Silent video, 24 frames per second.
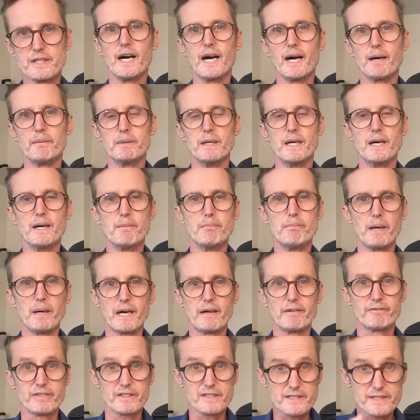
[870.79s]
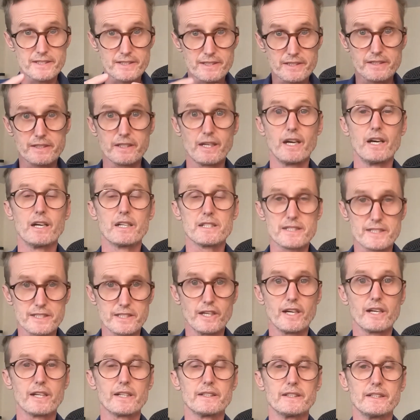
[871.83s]
But for
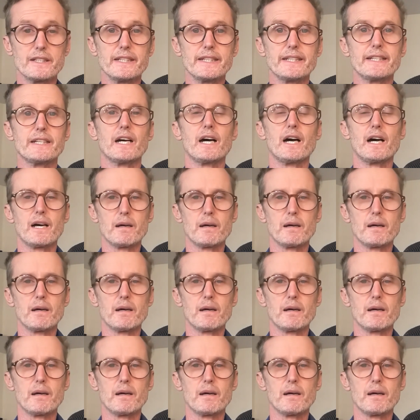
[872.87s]
certainly